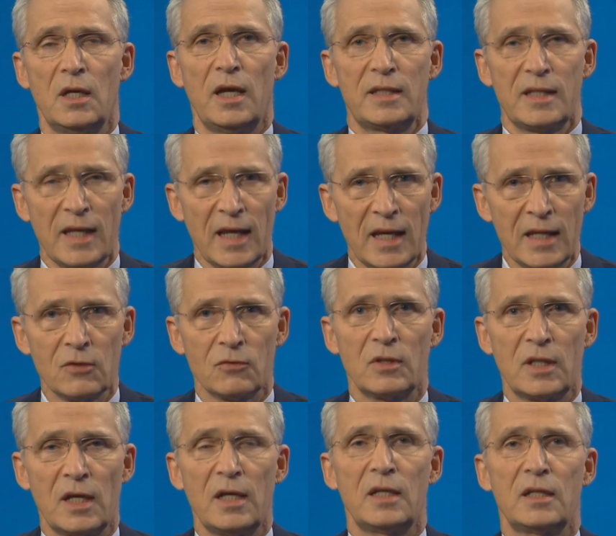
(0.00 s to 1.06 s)
at the end of the
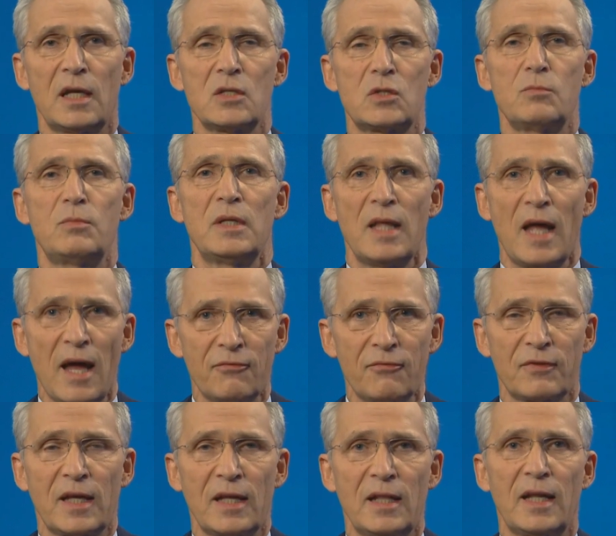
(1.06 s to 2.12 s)
day, it has to be an
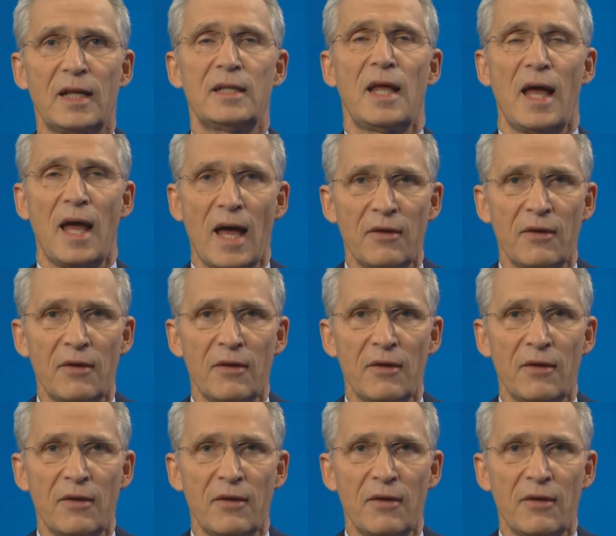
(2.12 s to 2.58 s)
Afghan-led,